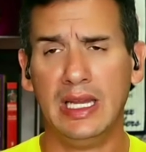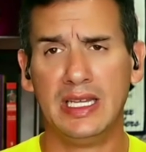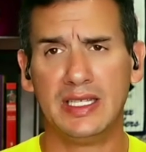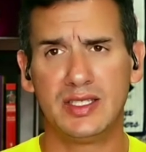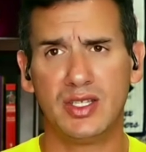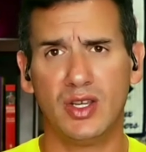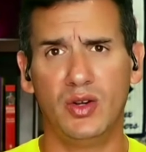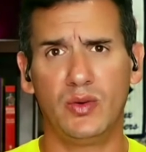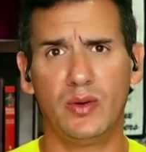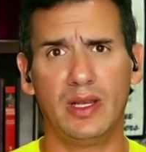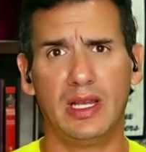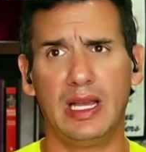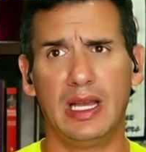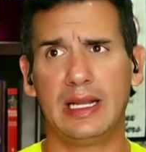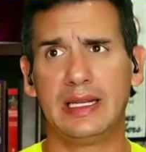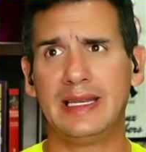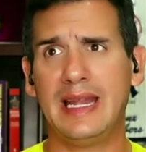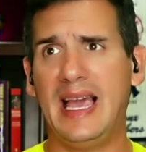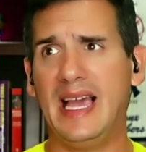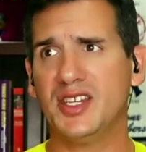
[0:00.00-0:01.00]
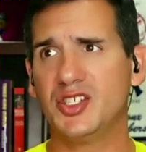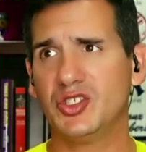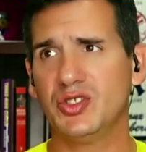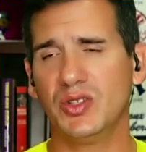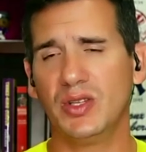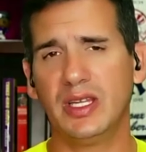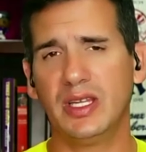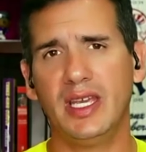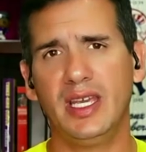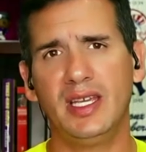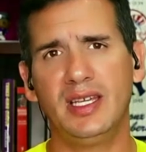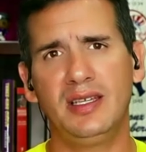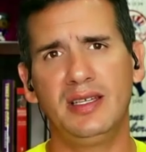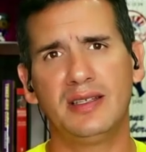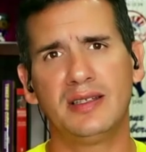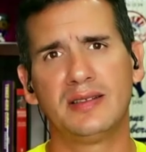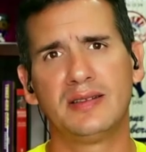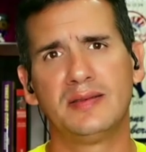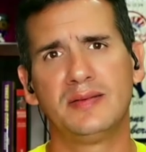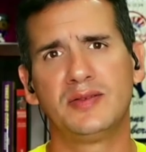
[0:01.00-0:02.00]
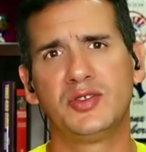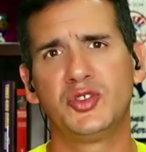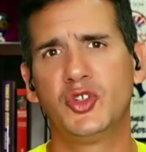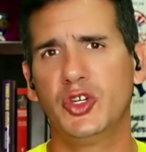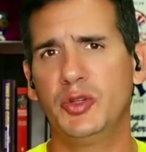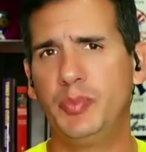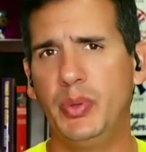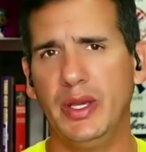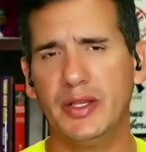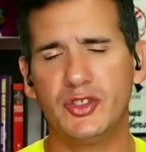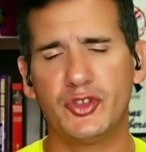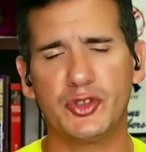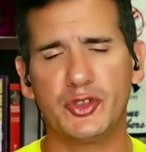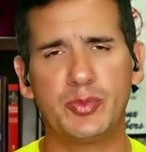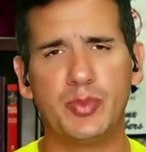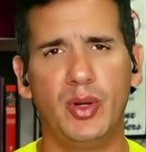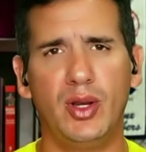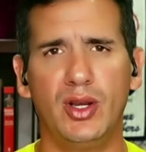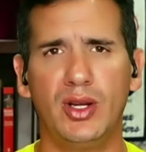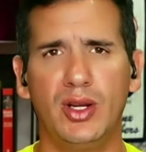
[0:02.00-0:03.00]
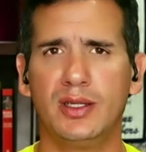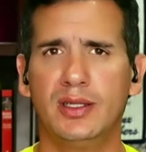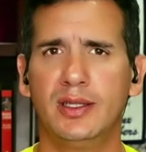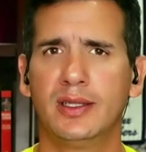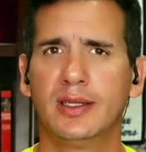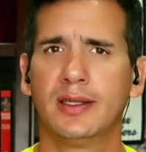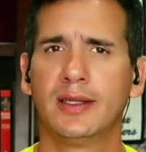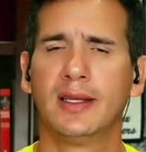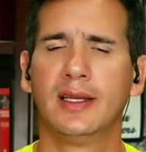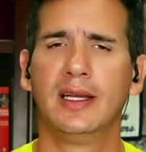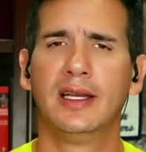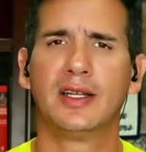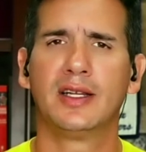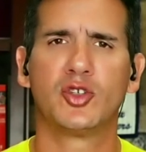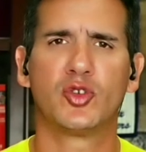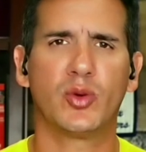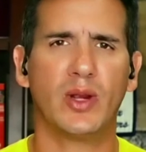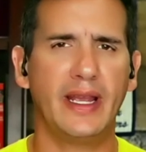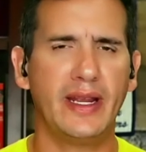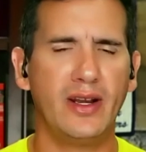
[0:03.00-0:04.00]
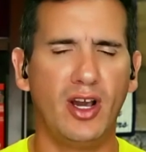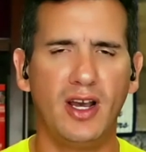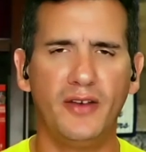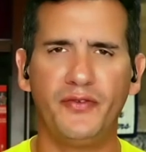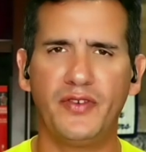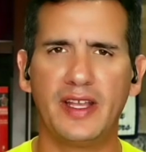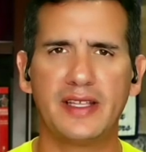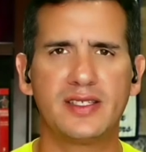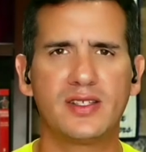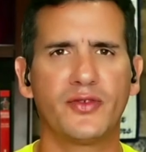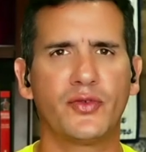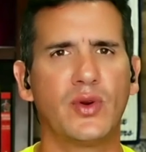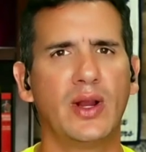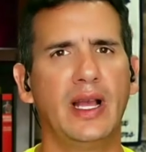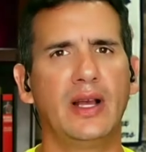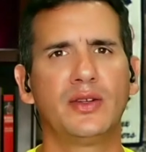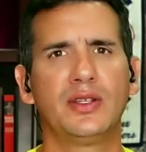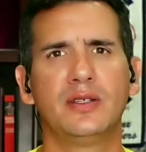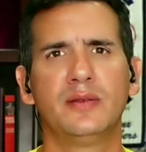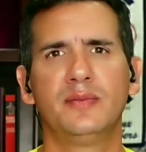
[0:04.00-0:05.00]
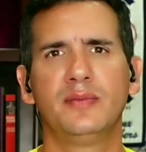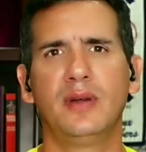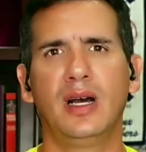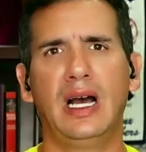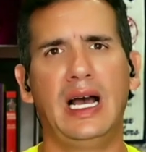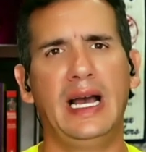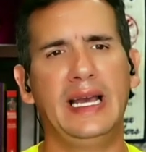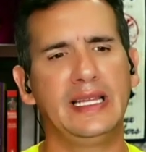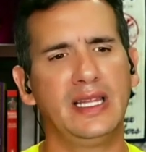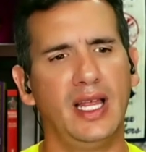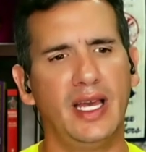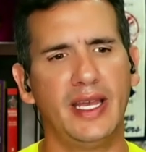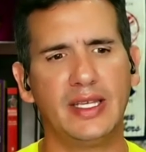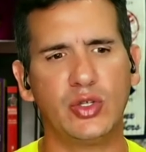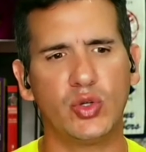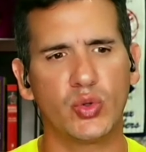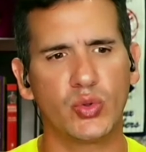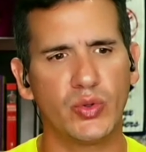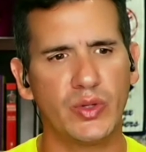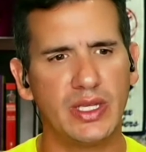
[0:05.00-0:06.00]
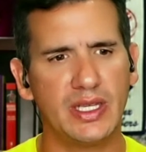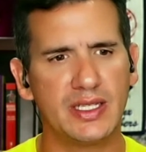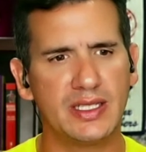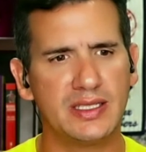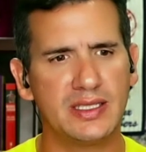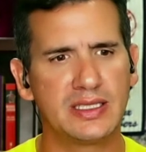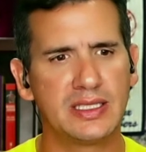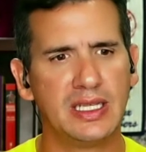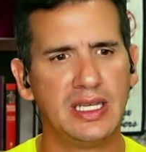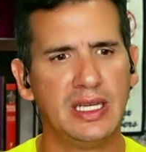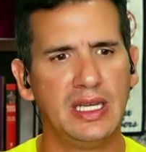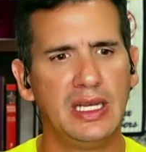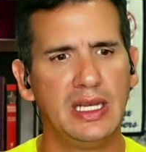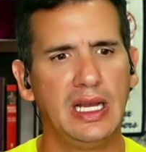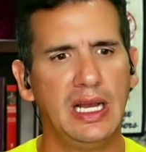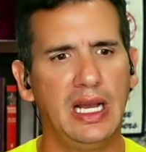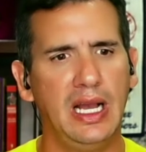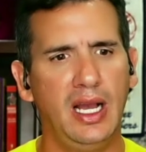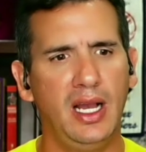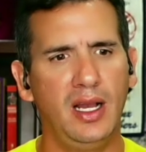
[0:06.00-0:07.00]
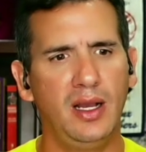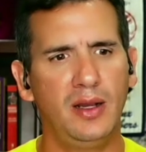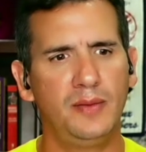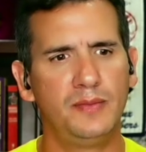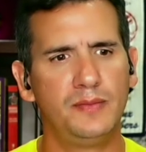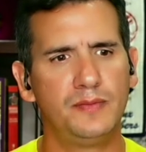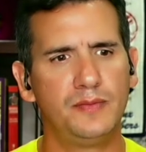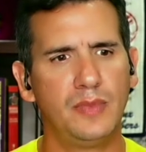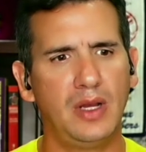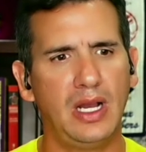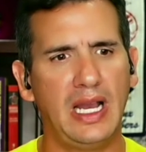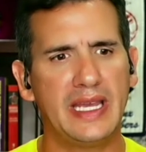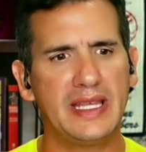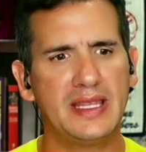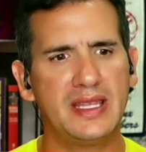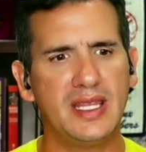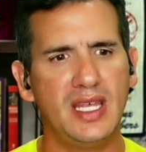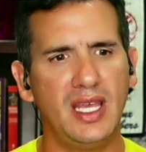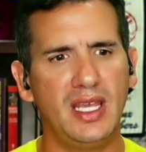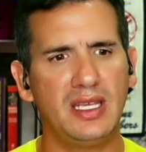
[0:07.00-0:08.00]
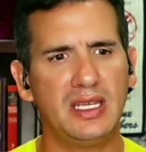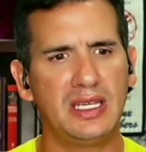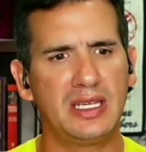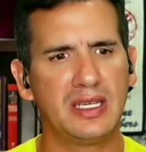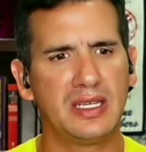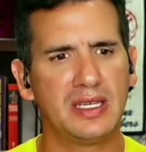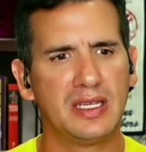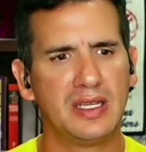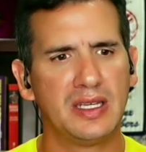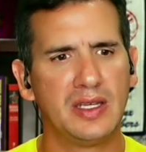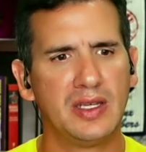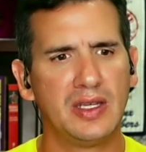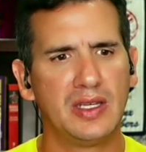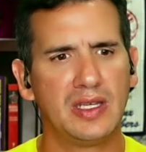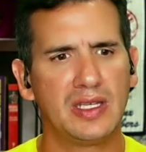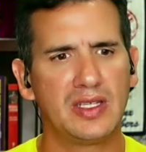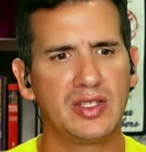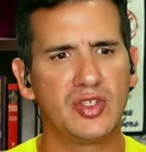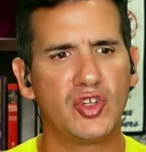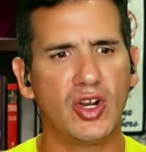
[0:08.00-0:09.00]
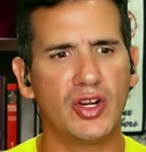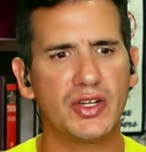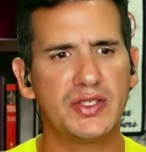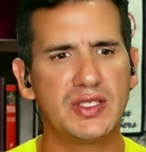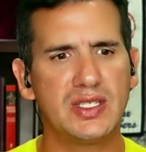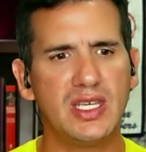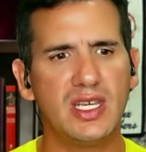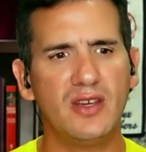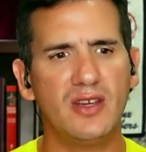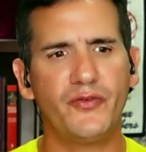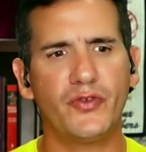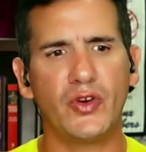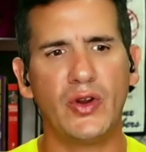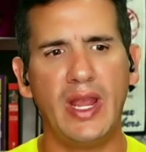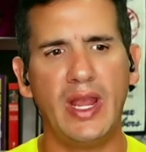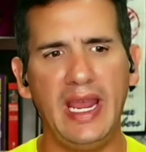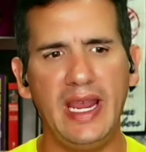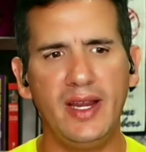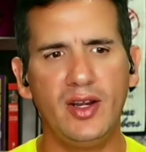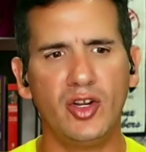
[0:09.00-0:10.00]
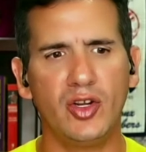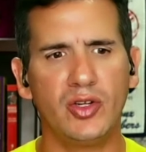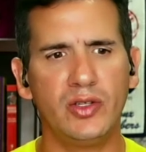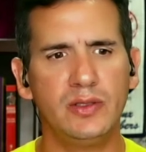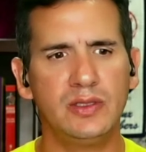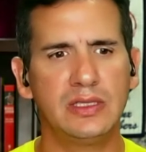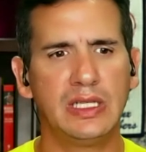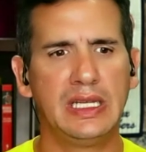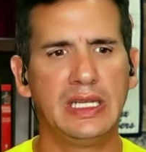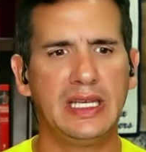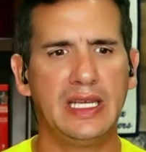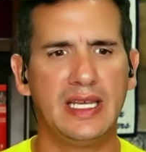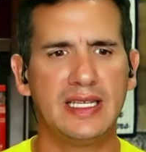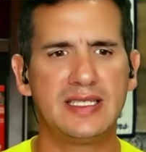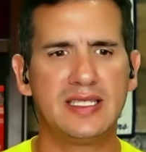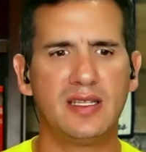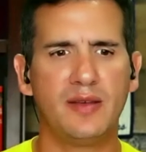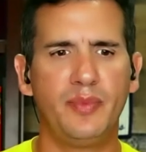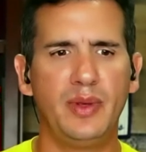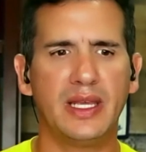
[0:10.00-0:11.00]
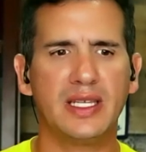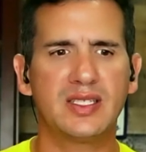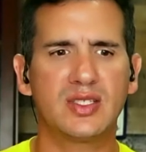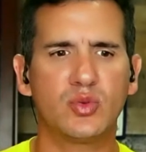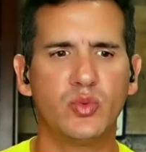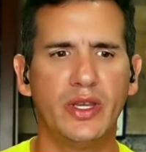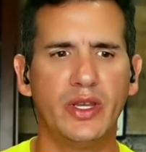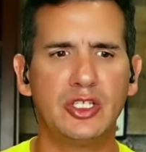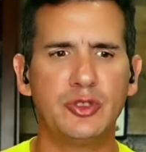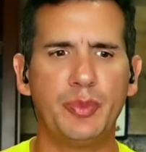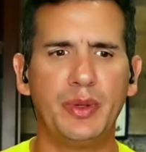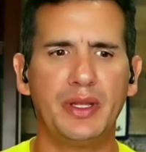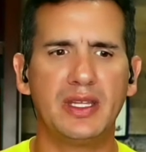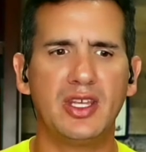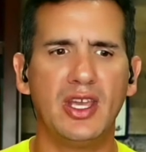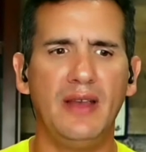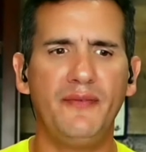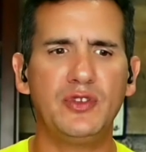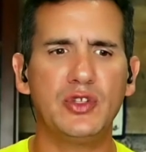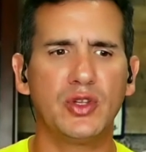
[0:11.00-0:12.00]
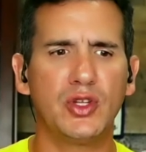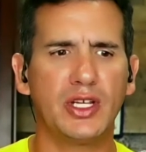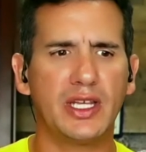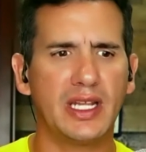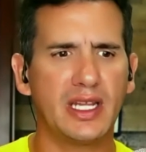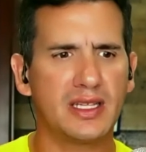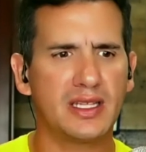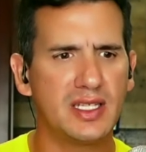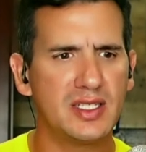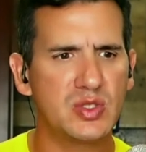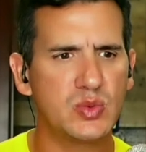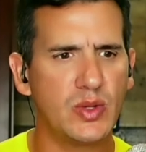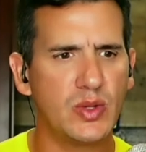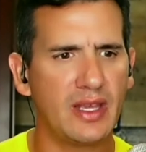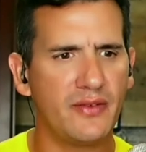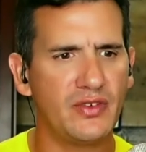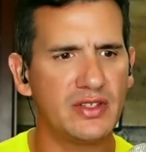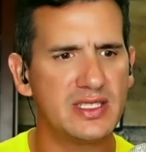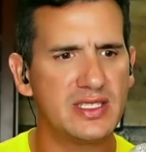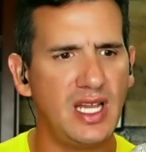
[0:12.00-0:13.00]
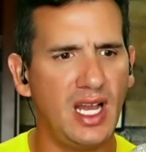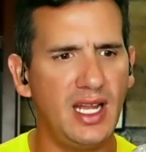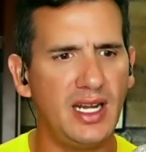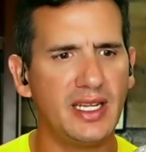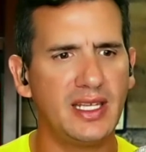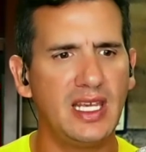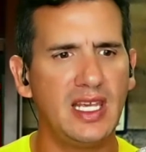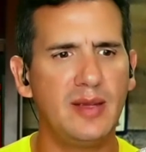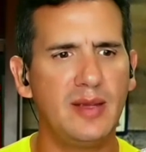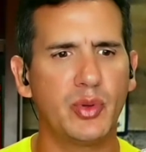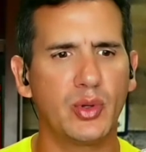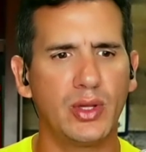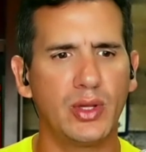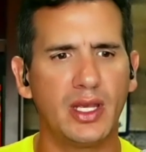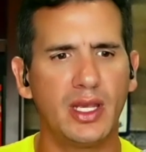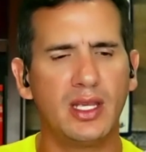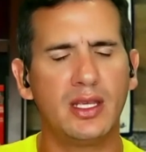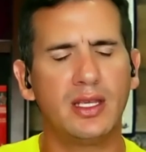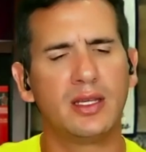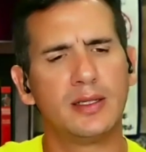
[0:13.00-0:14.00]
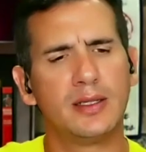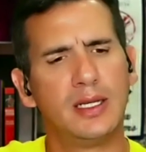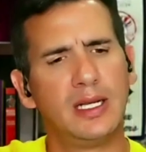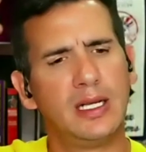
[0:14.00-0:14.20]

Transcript: So National League, good pitcher's park, great offensive around him. I like Urias. I think Garcia for Hader is the big switch. But you have to look at it this way. If it's not a keeper league,